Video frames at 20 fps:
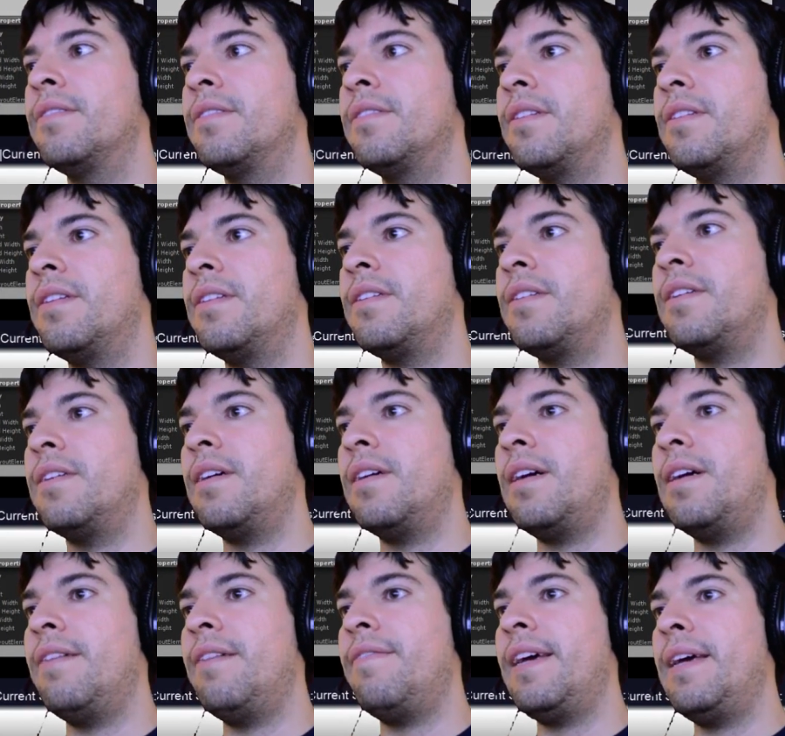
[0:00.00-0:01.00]
So
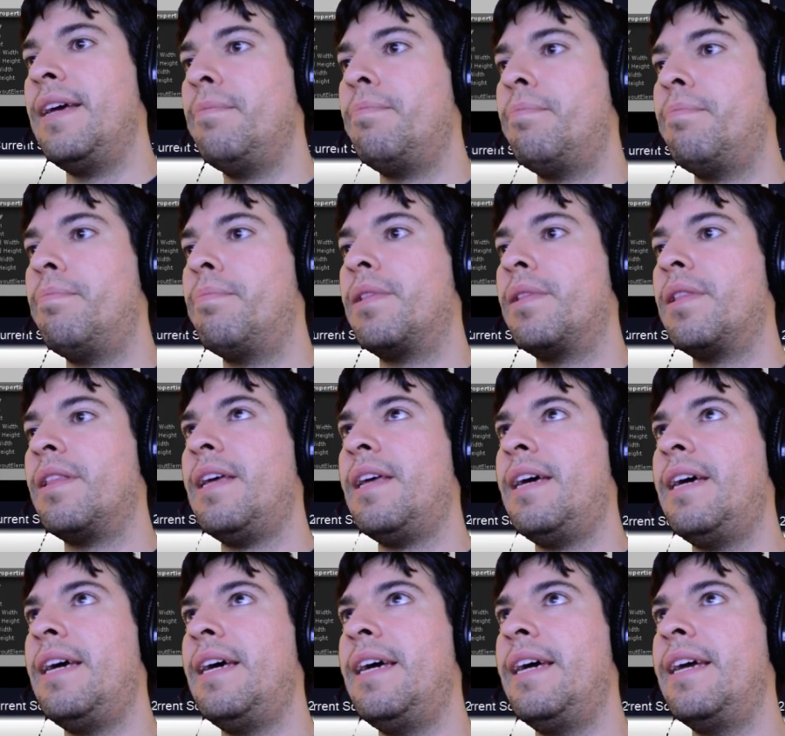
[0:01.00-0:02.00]
if I hit
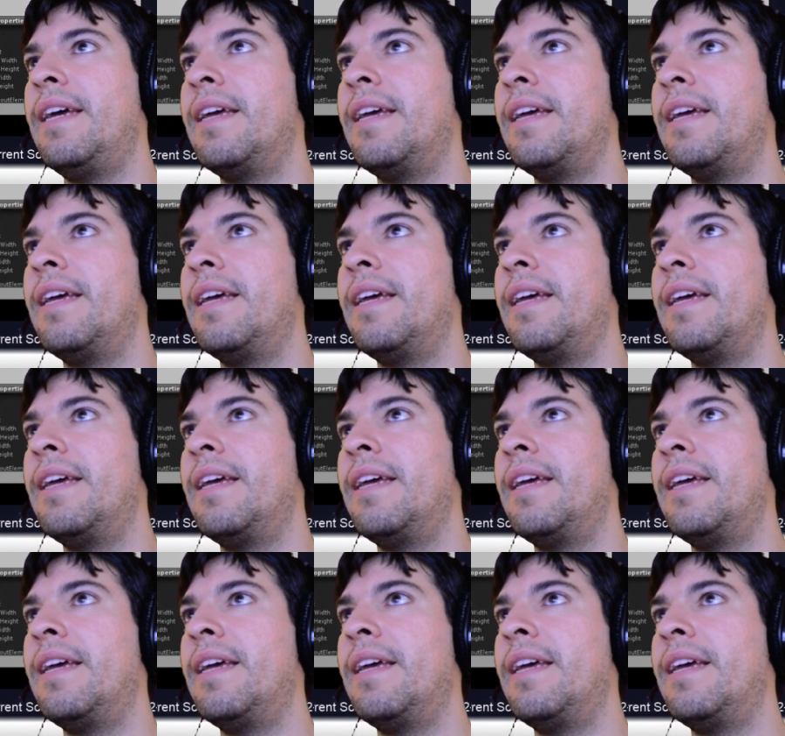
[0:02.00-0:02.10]
play,